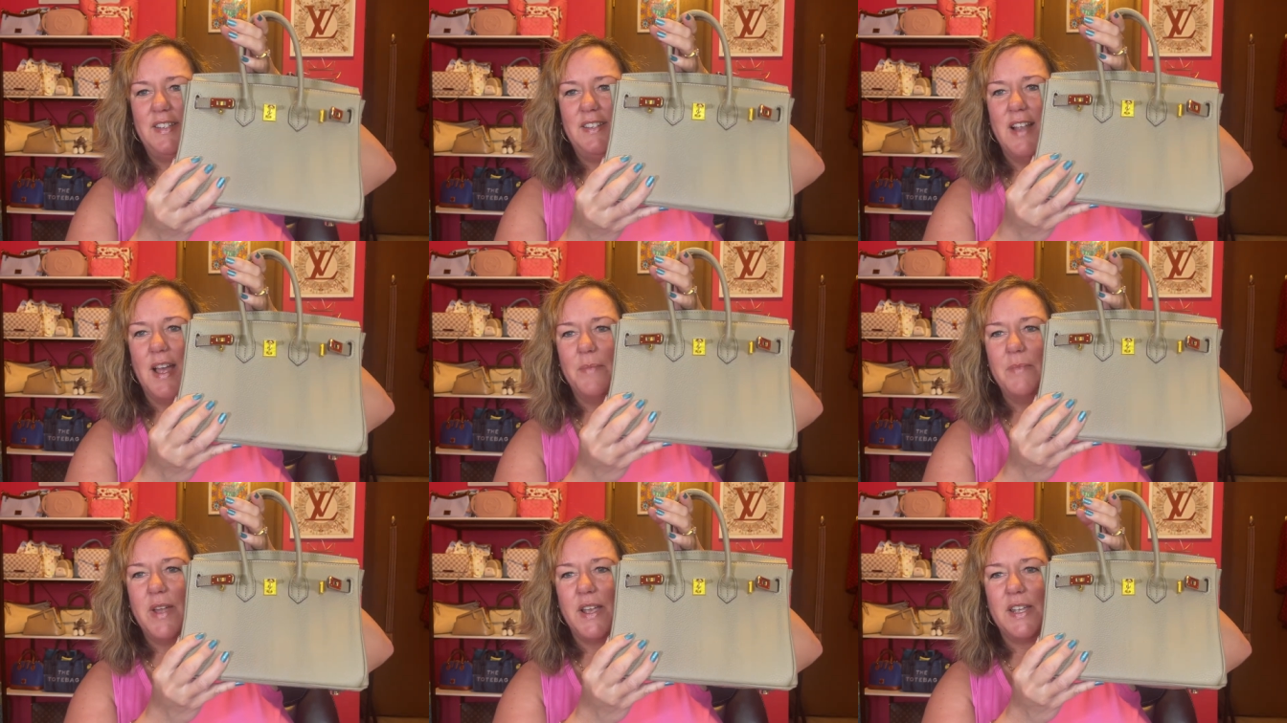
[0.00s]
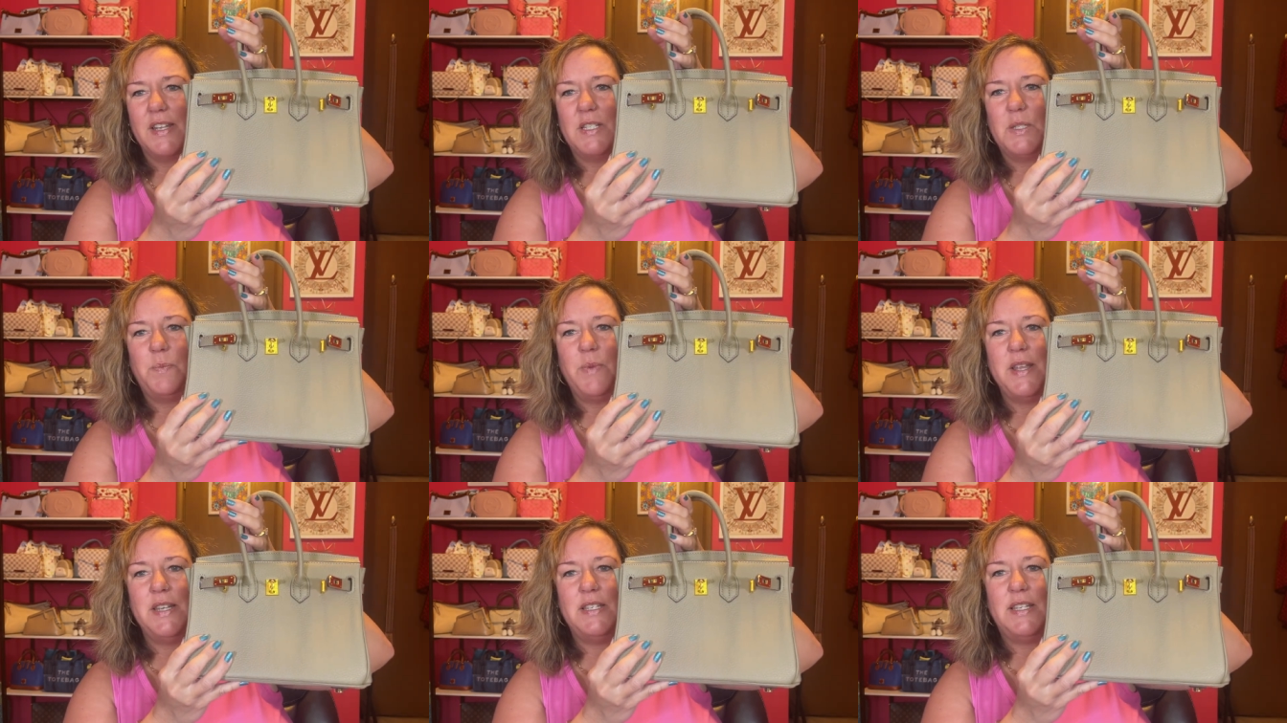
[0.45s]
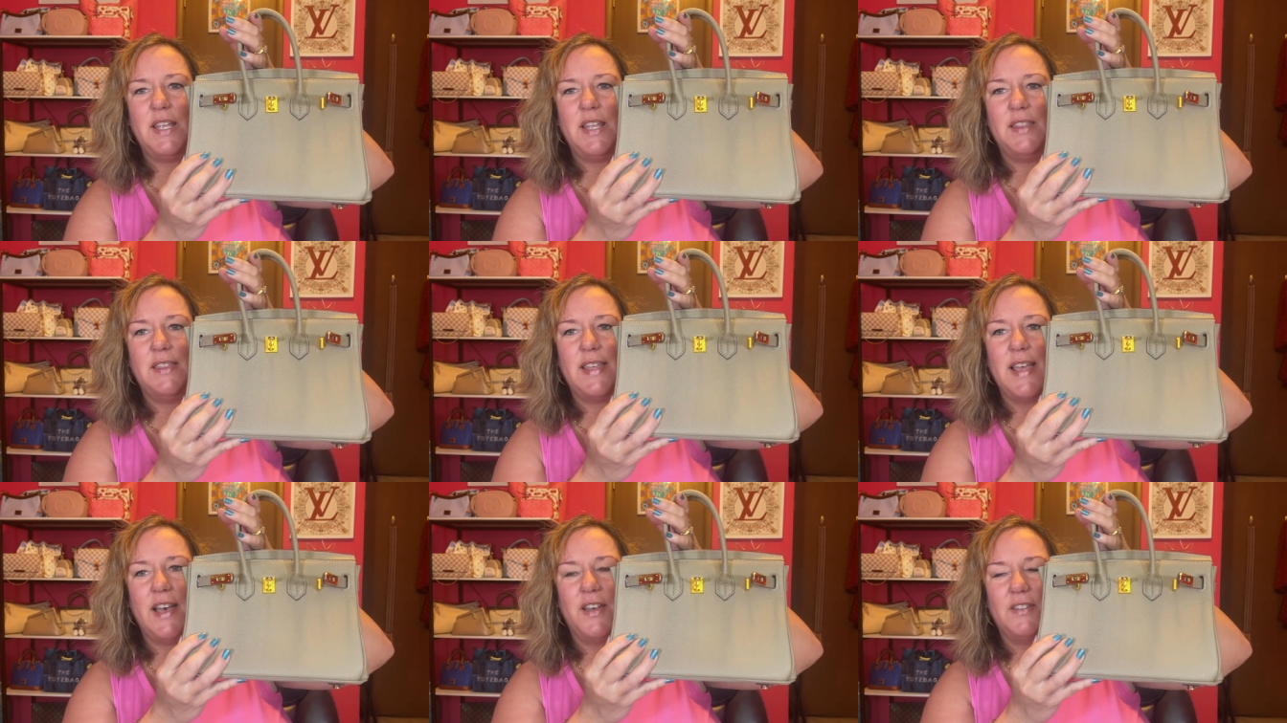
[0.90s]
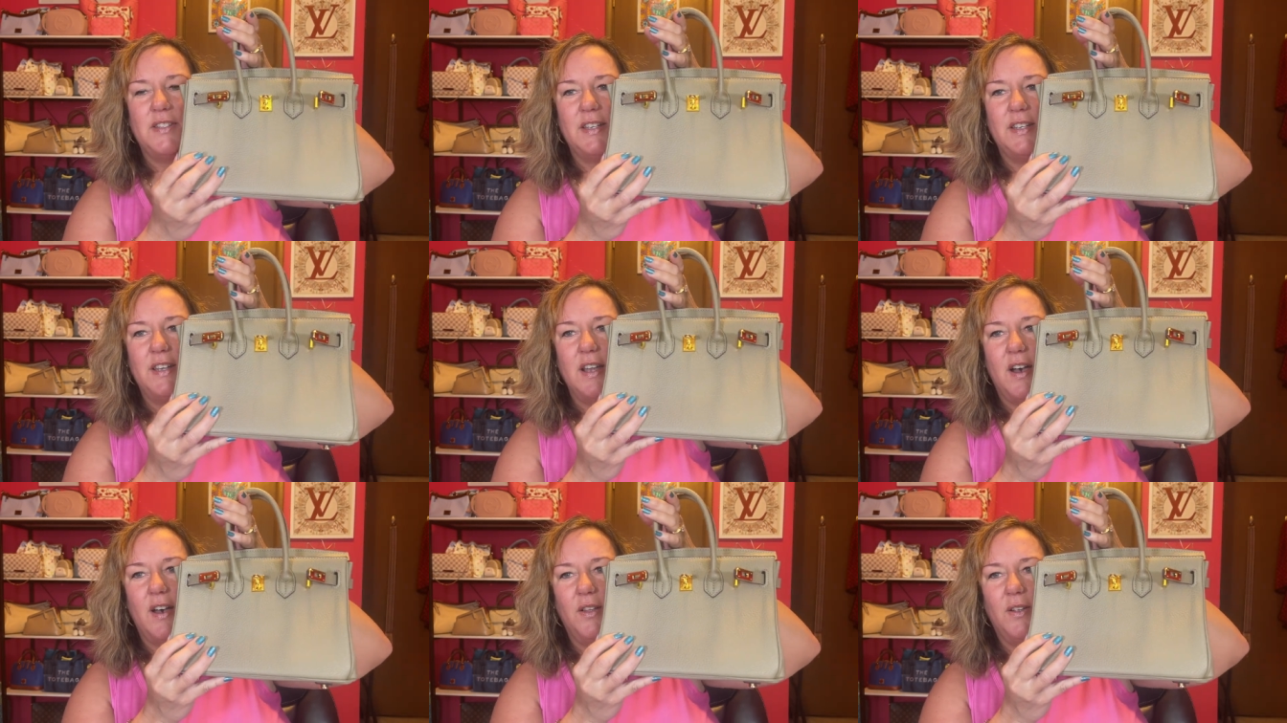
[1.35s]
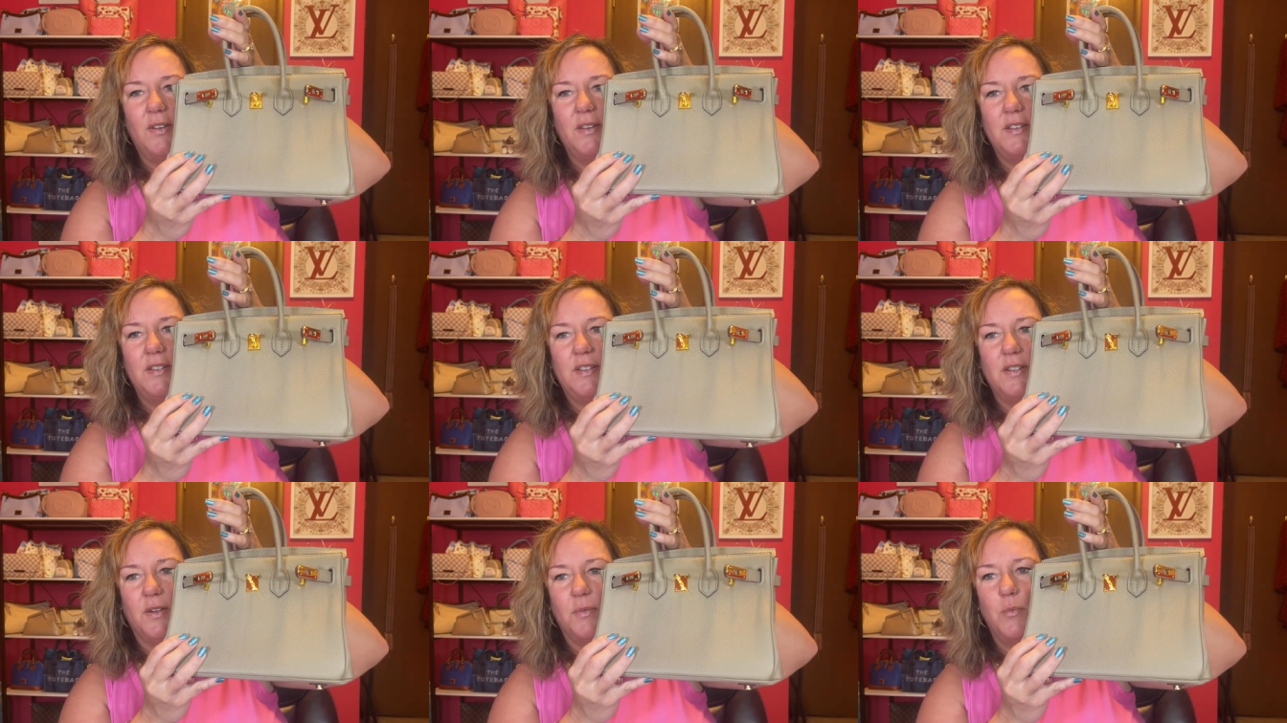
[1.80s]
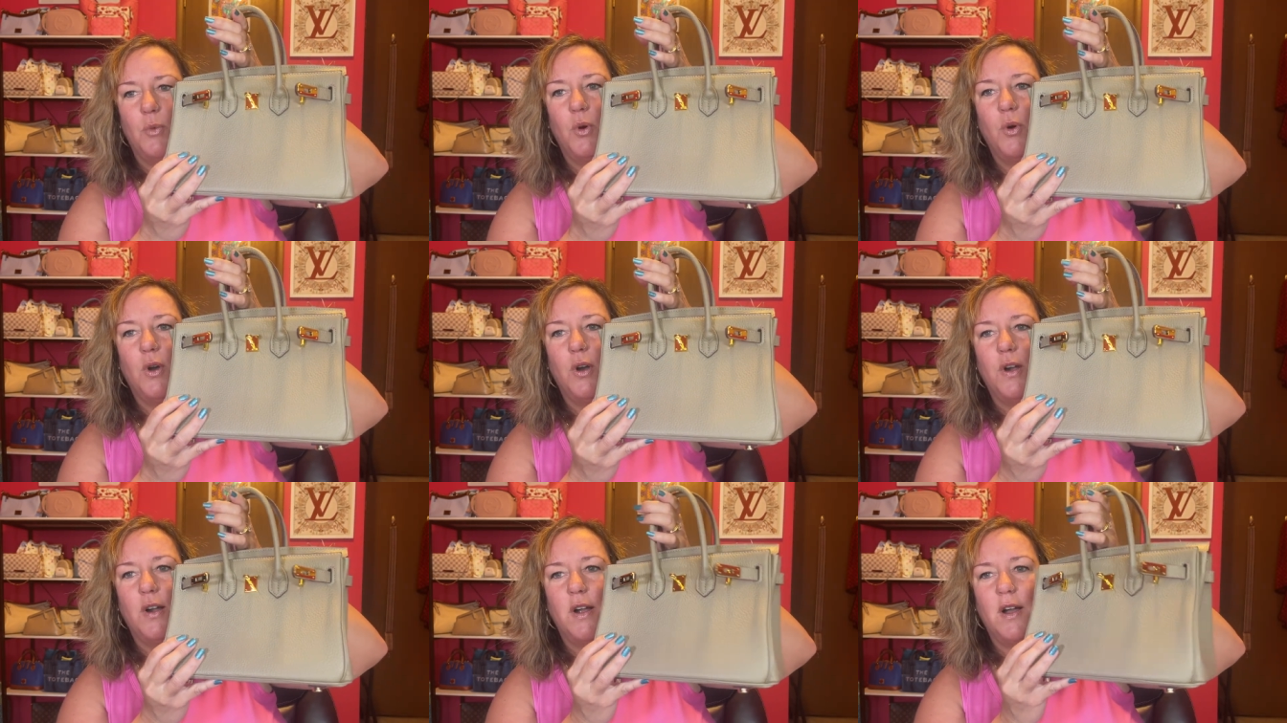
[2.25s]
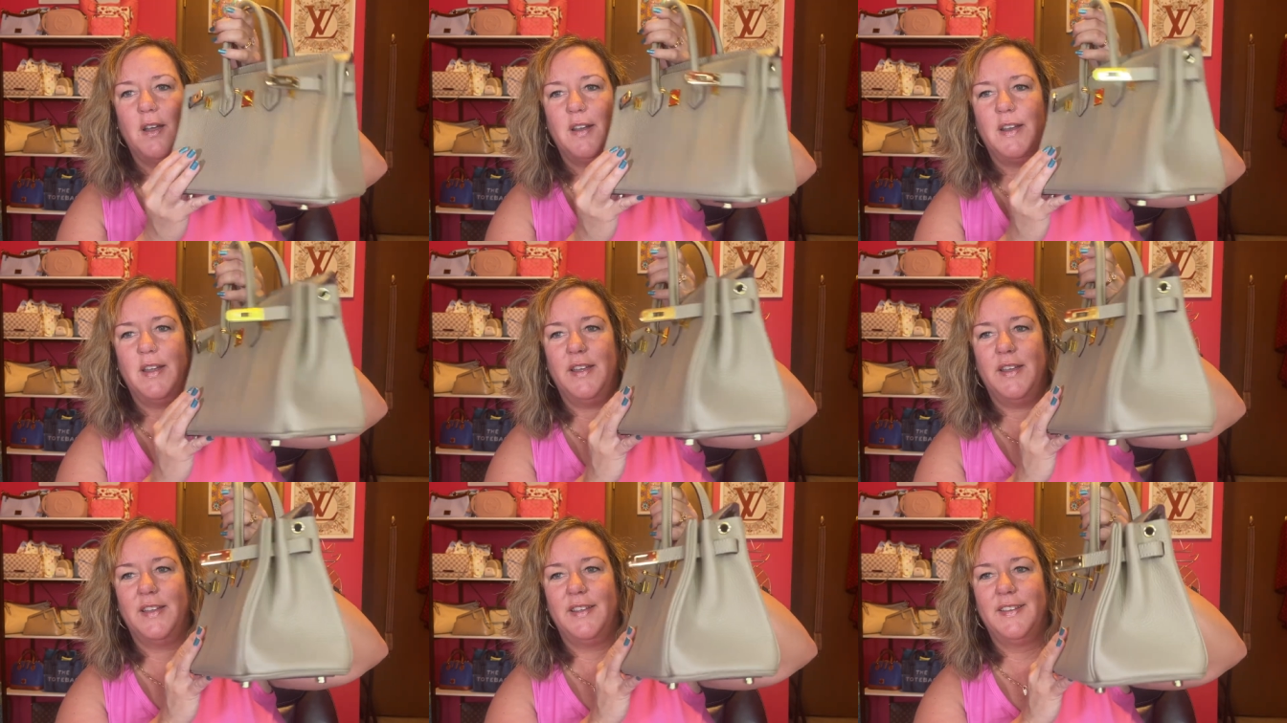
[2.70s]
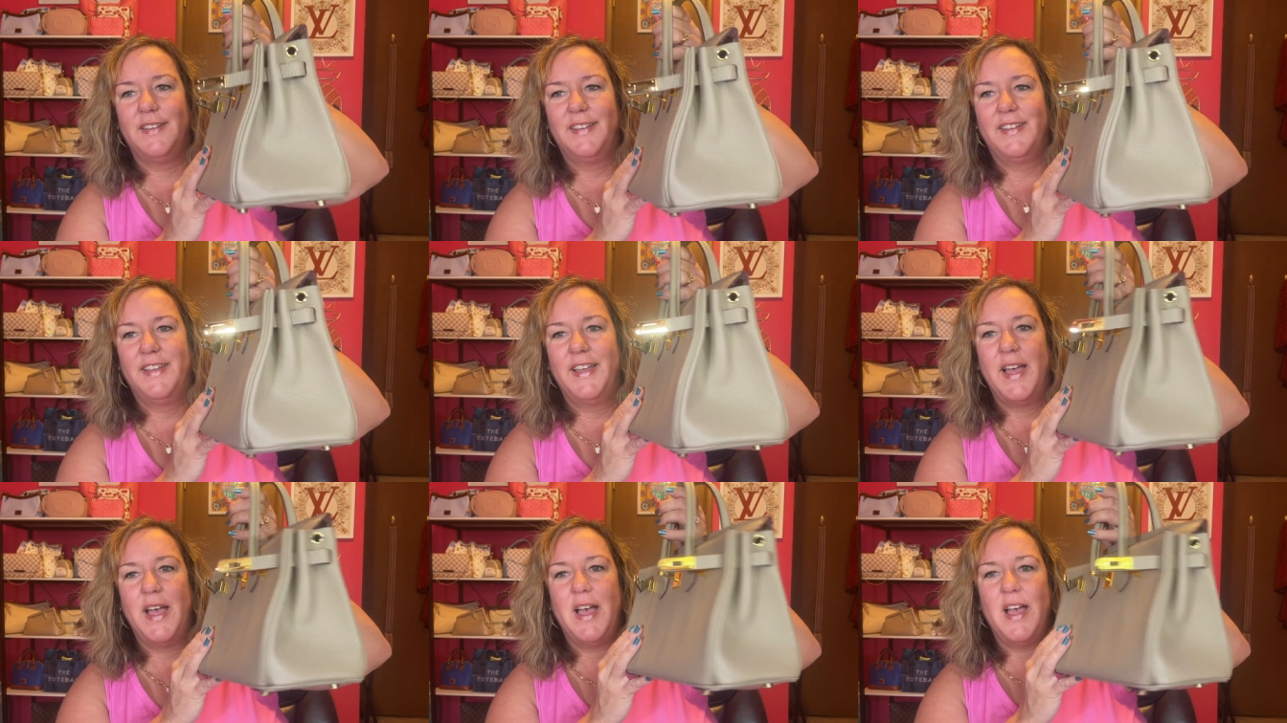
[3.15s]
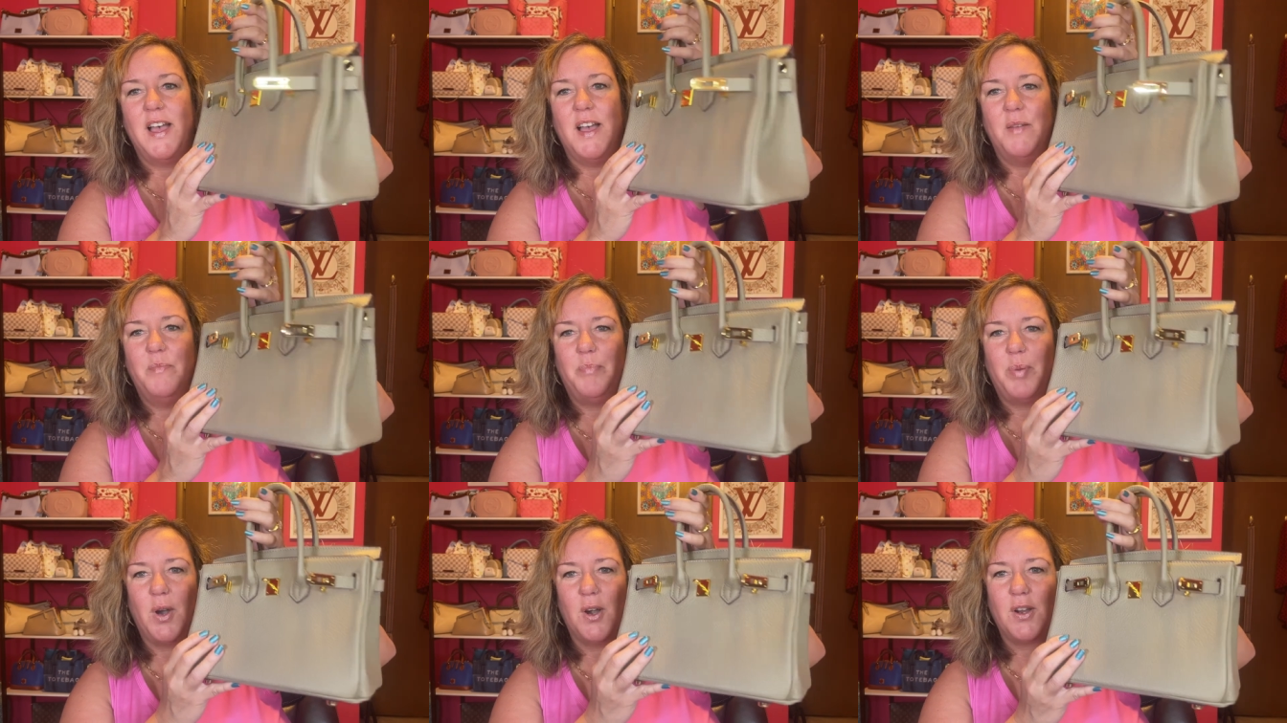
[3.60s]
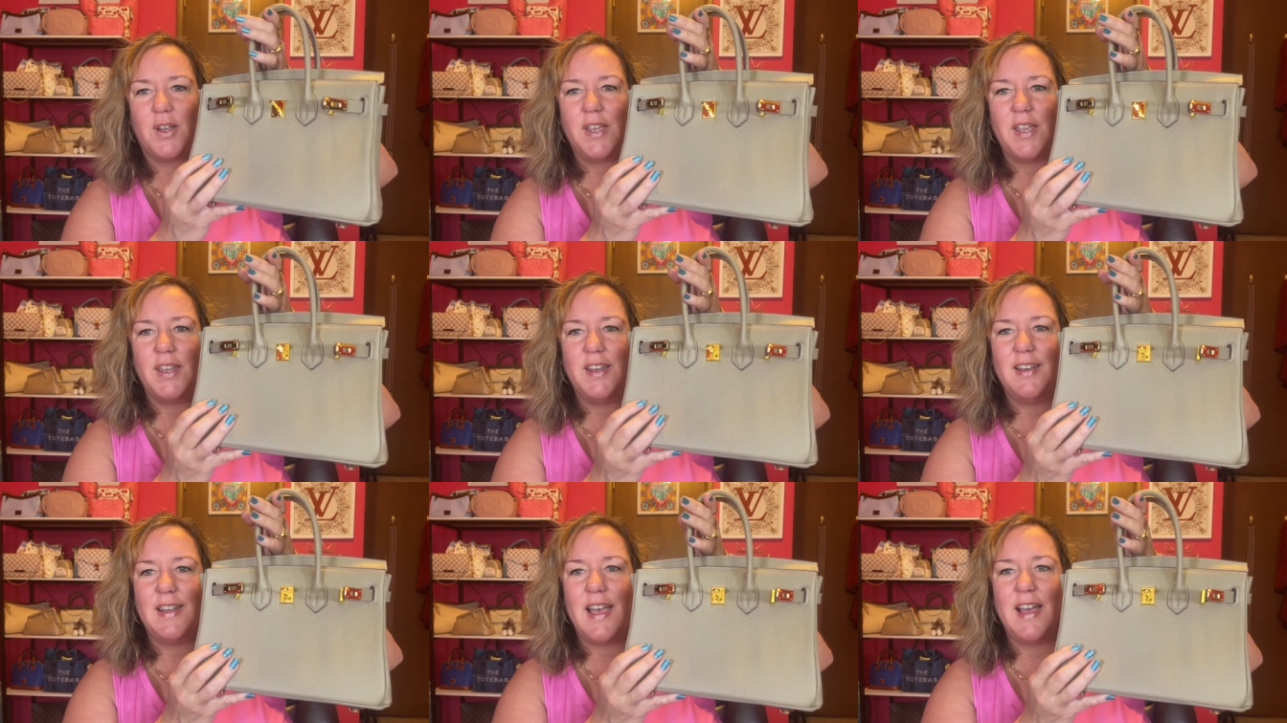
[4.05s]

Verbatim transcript: I'm not going to spend $10,000 or more on a, a Birkin.